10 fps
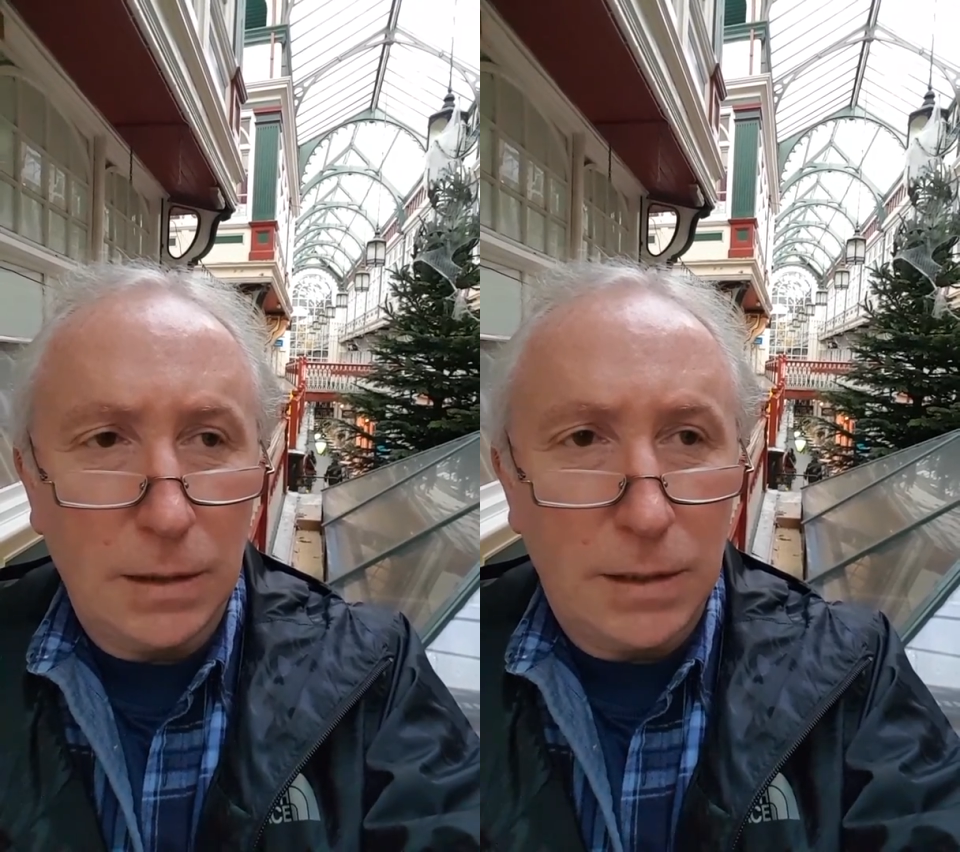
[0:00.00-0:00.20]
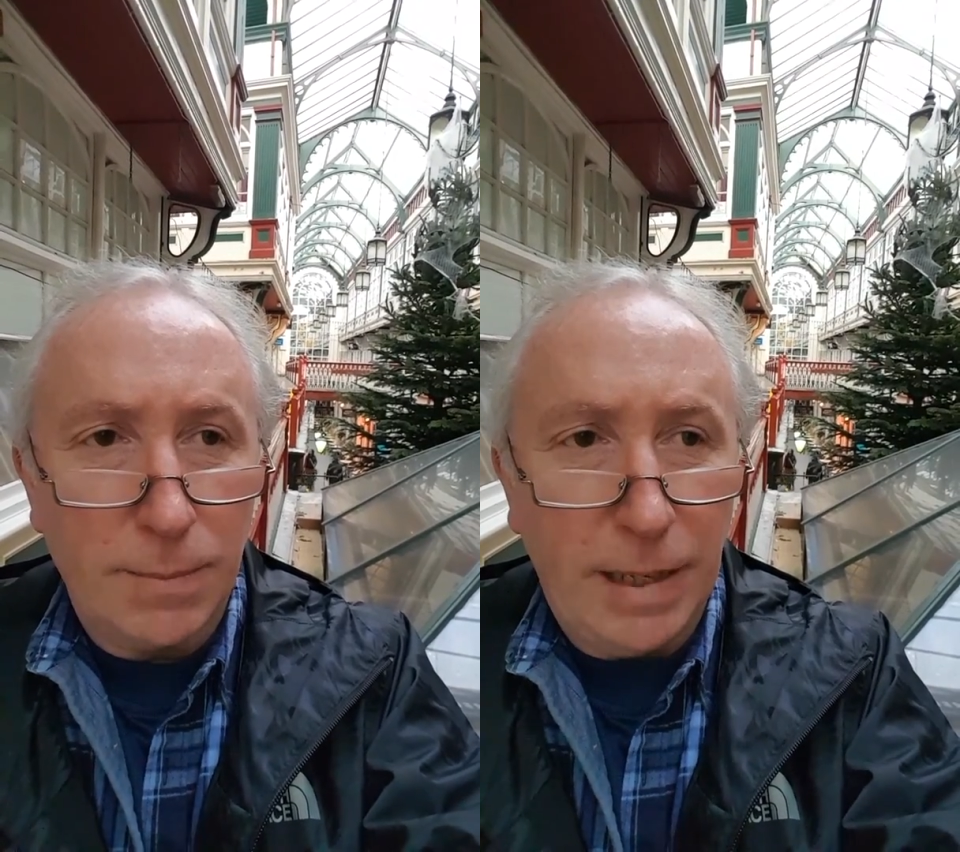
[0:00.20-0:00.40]

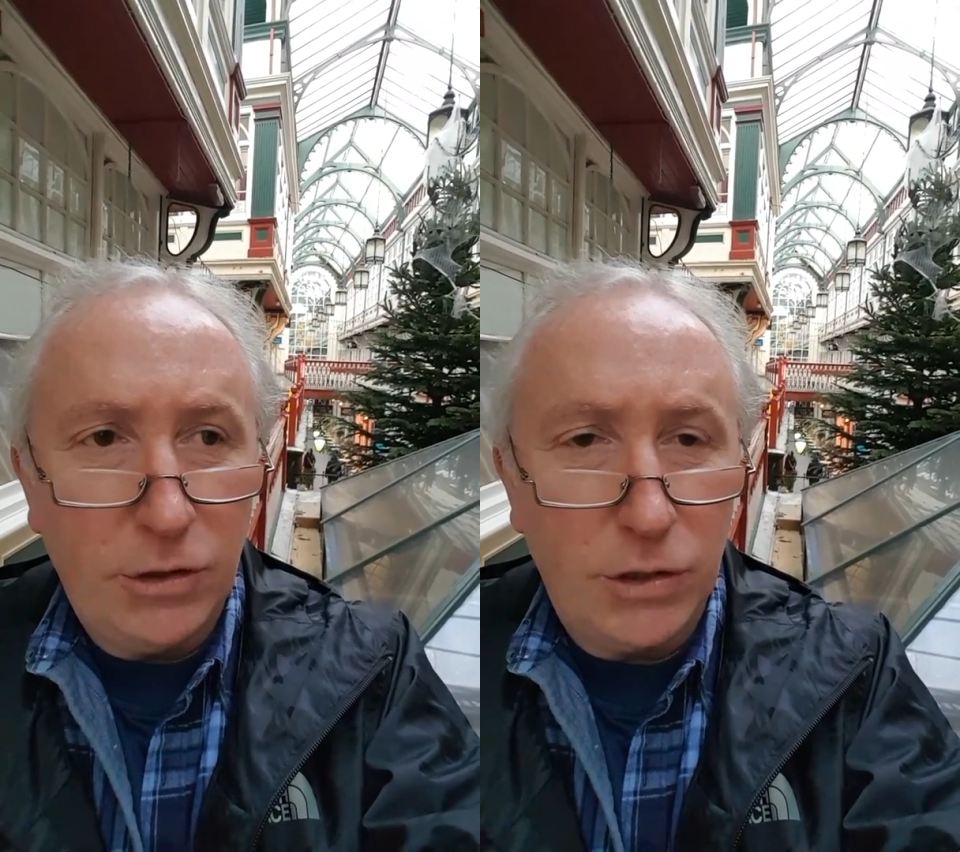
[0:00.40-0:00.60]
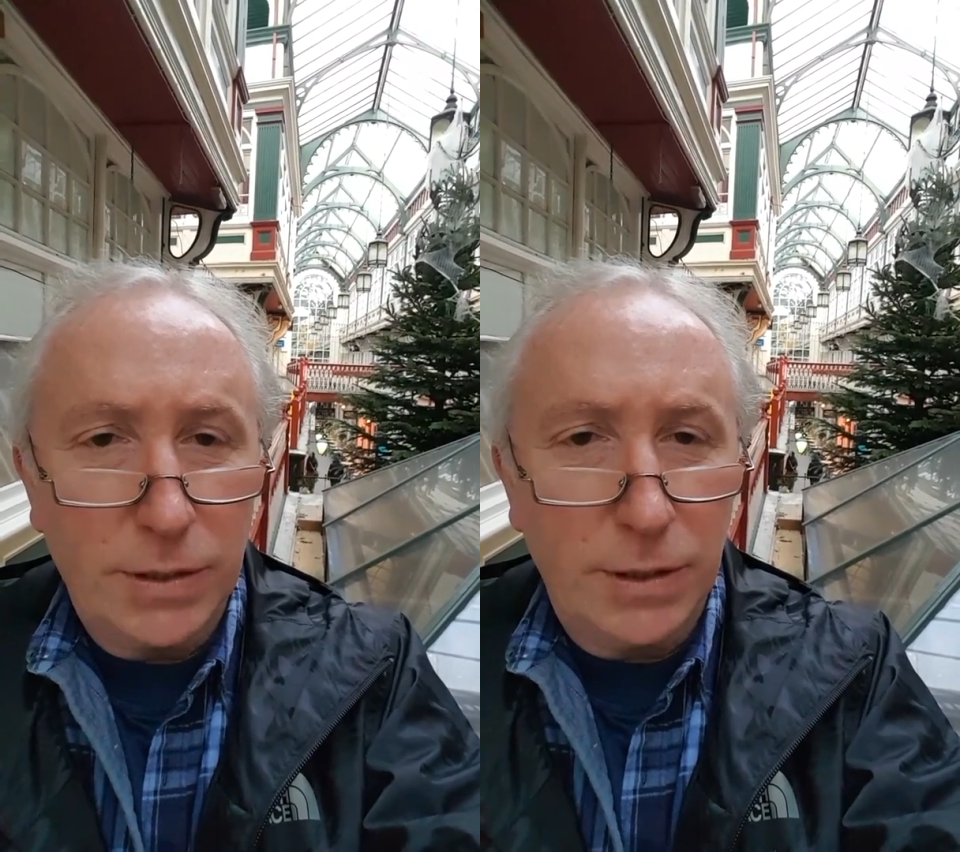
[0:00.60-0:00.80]

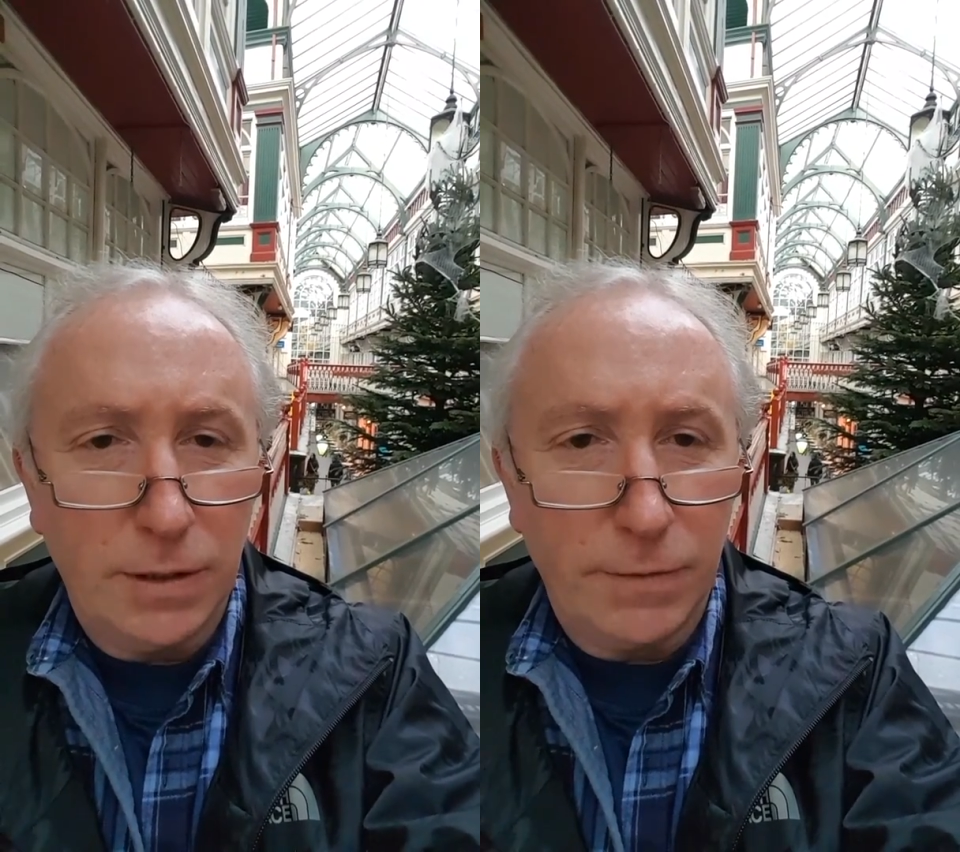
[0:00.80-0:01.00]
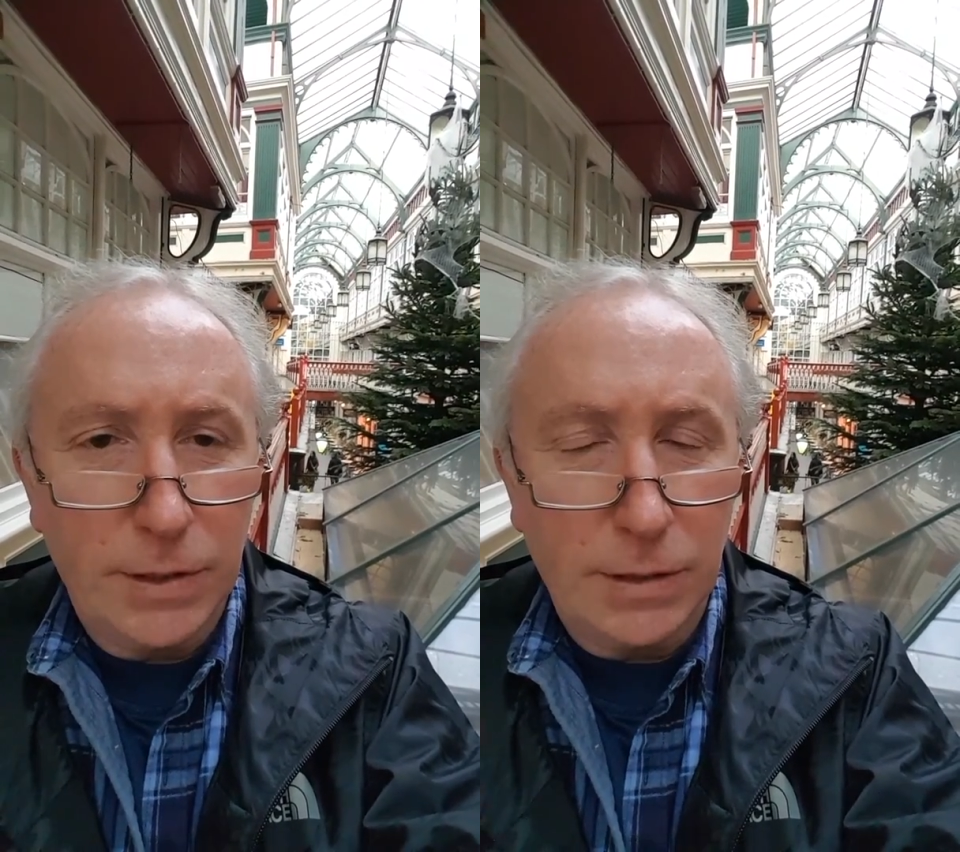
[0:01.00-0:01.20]
dementia
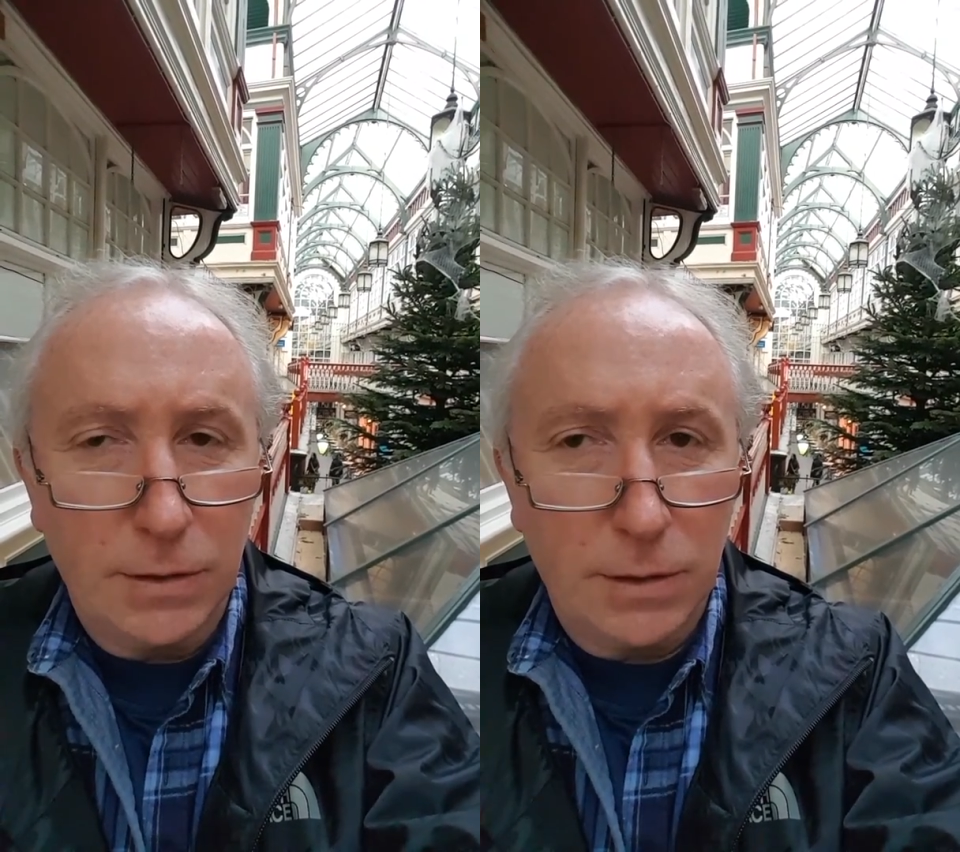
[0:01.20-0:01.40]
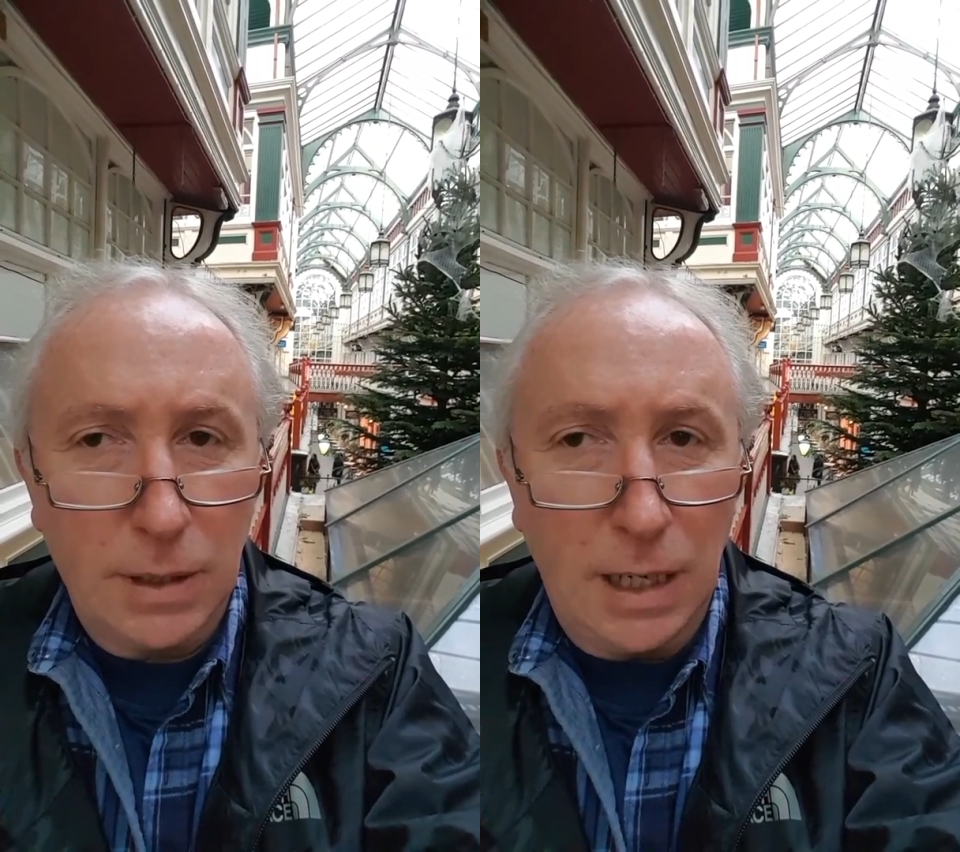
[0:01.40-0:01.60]
services